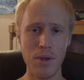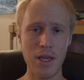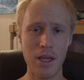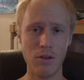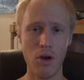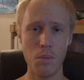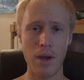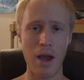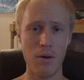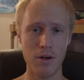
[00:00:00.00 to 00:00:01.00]
being low
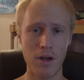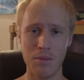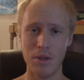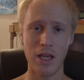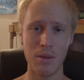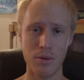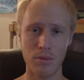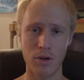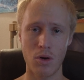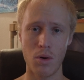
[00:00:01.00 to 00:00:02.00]
powered and not being able
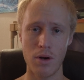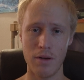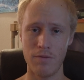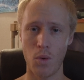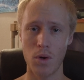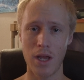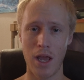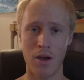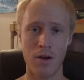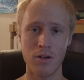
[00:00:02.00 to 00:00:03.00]
to record at
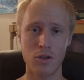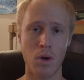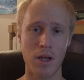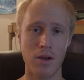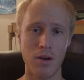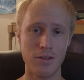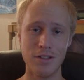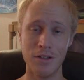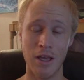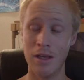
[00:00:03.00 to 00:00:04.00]
4K 120
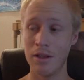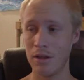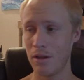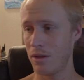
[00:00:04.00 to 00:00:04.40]
constantly.